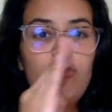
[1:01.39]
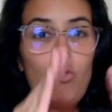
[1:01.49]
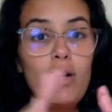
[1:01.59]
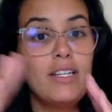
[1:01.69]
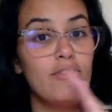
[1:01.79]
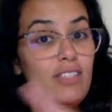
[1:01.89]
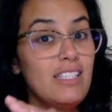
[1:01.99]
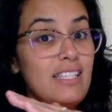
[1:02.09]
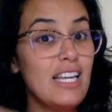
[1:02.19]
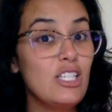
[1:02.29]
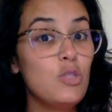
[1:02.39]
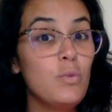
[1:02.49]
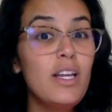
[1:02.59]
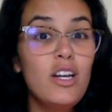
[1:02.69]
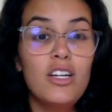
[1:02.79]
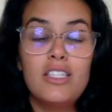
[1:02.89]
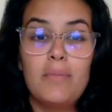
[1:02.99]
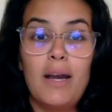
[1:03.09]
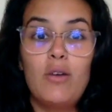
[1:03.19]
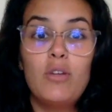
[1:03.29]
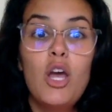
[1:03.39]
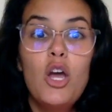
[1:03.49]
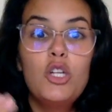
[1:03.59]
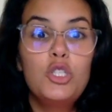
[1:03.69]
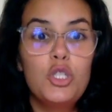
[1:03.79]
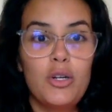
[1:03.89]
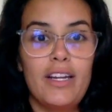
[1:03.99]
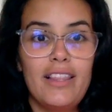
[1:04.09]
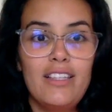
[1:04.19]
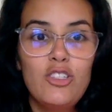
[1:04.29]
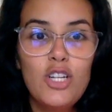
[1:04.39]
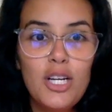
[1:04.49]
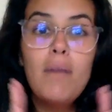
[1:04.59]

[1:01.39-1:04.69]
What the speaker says: four different stages we learned about during this term.